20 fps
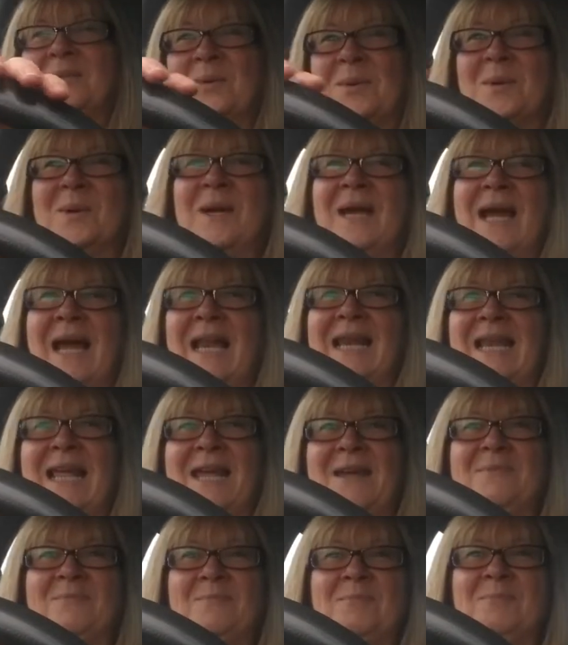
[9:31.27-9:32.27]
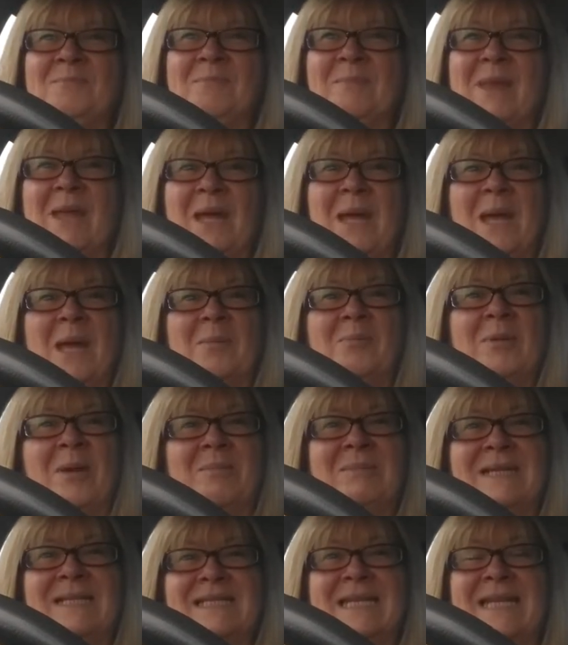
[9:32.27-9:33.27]
So I'll
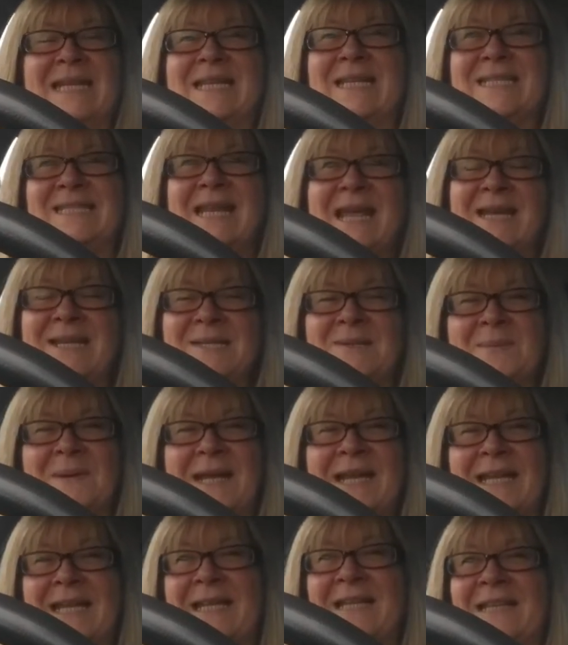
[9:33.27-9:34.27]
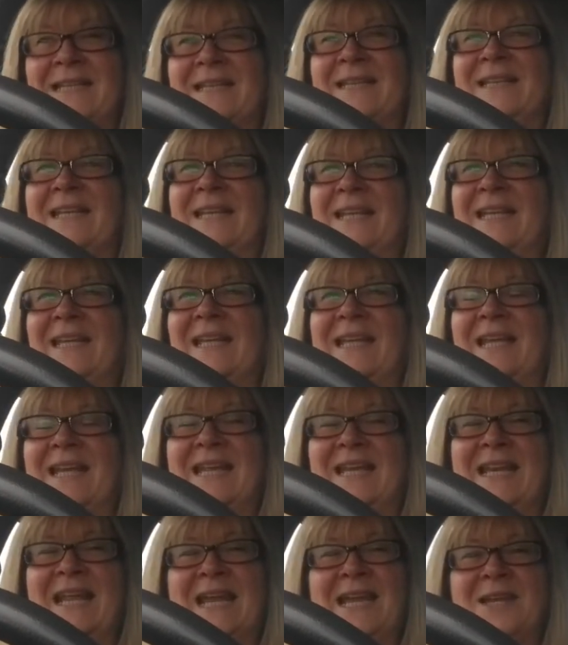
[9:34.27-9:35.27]
probably see you next week
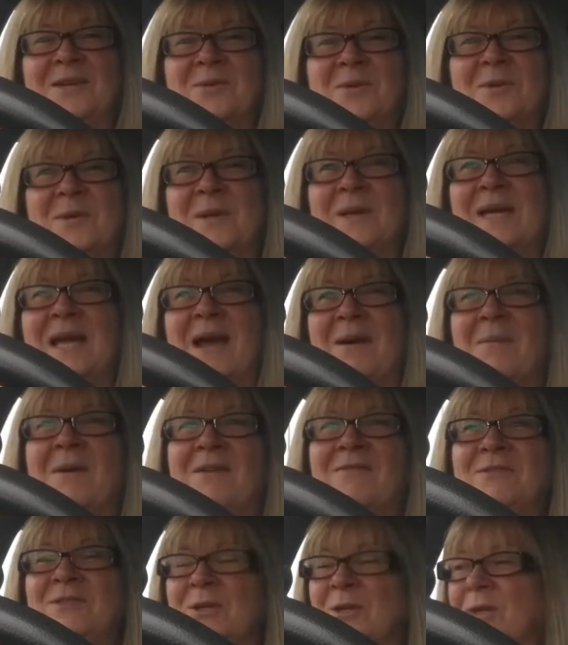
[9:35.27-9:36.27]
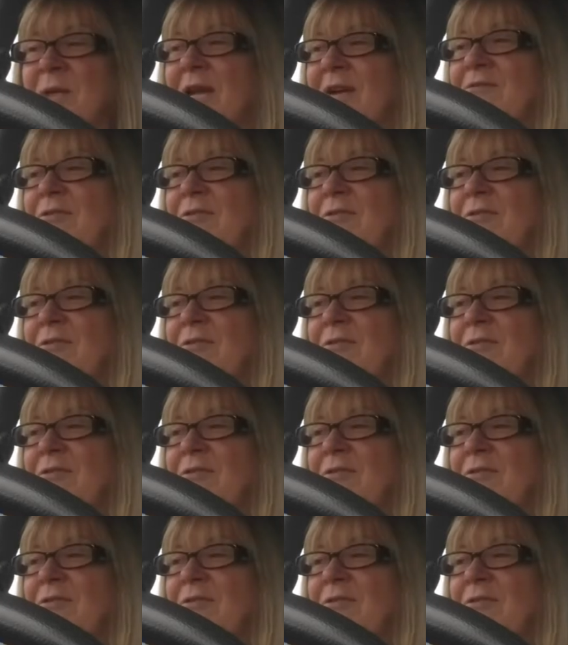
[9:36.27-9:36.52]
and let you know how I've done.